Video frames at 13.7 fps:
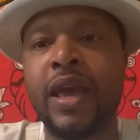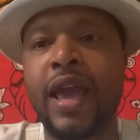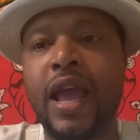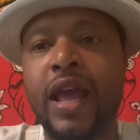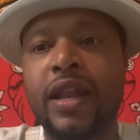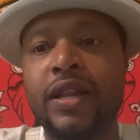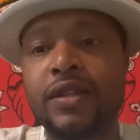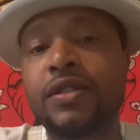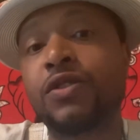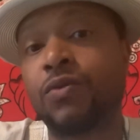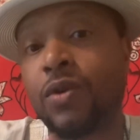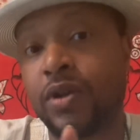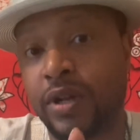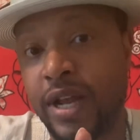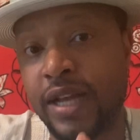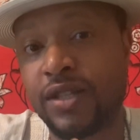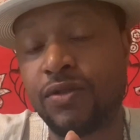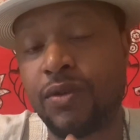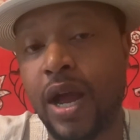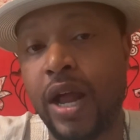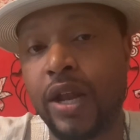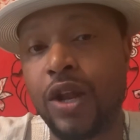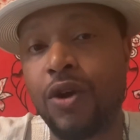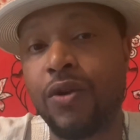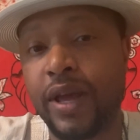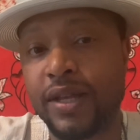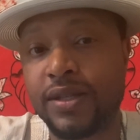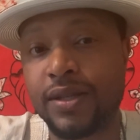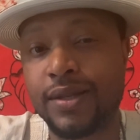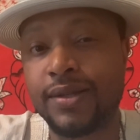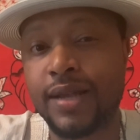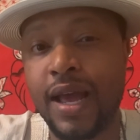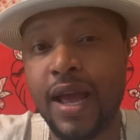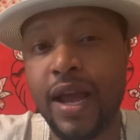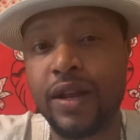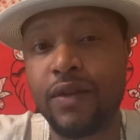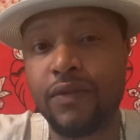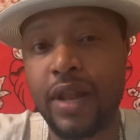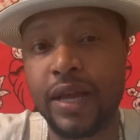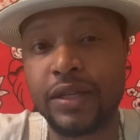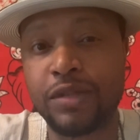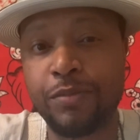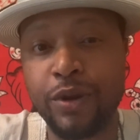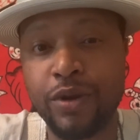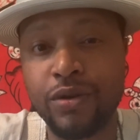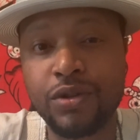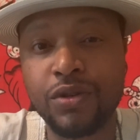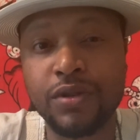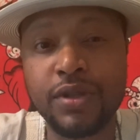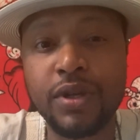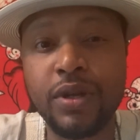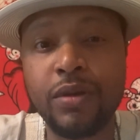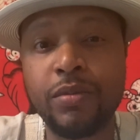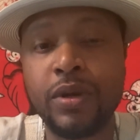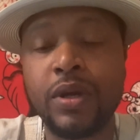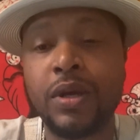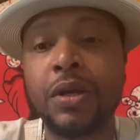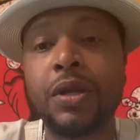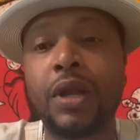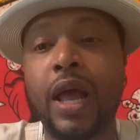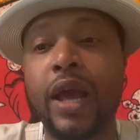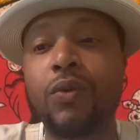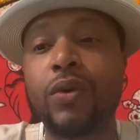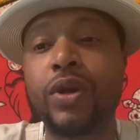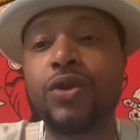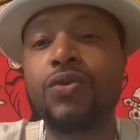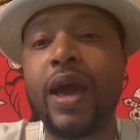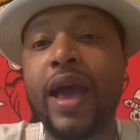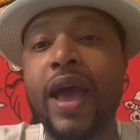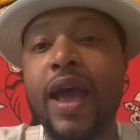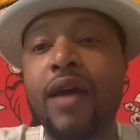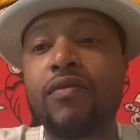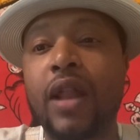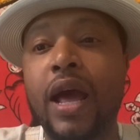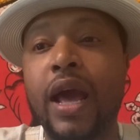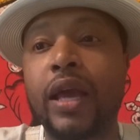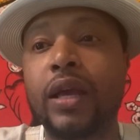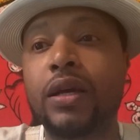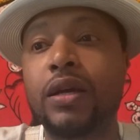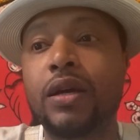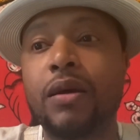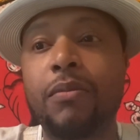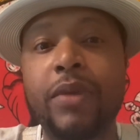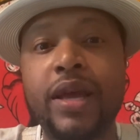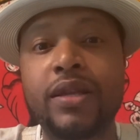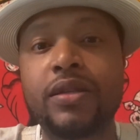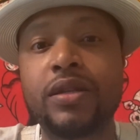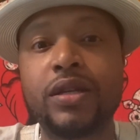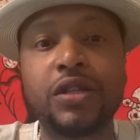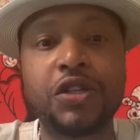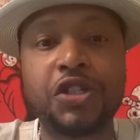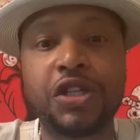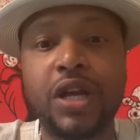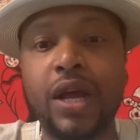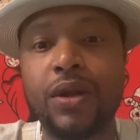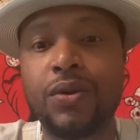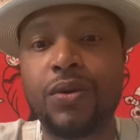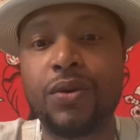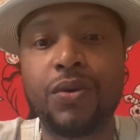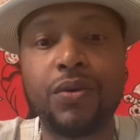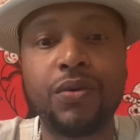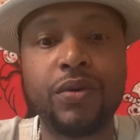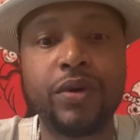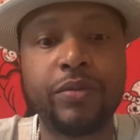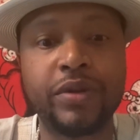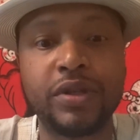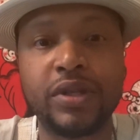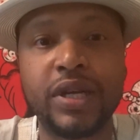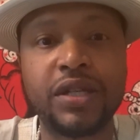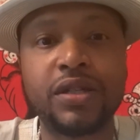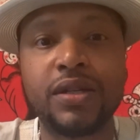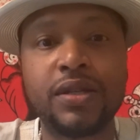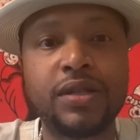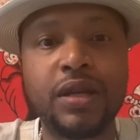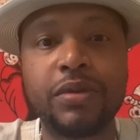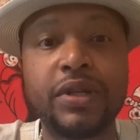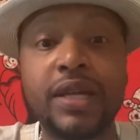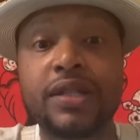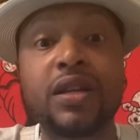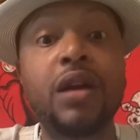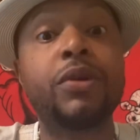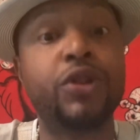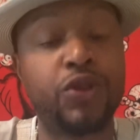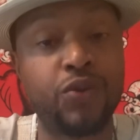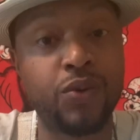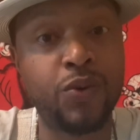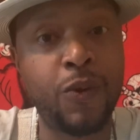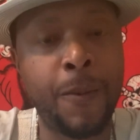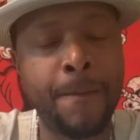And this is what that's why I know that's a sign of like spiritual sleep, like when you have like message, a channel, a possession, or something that's coming through.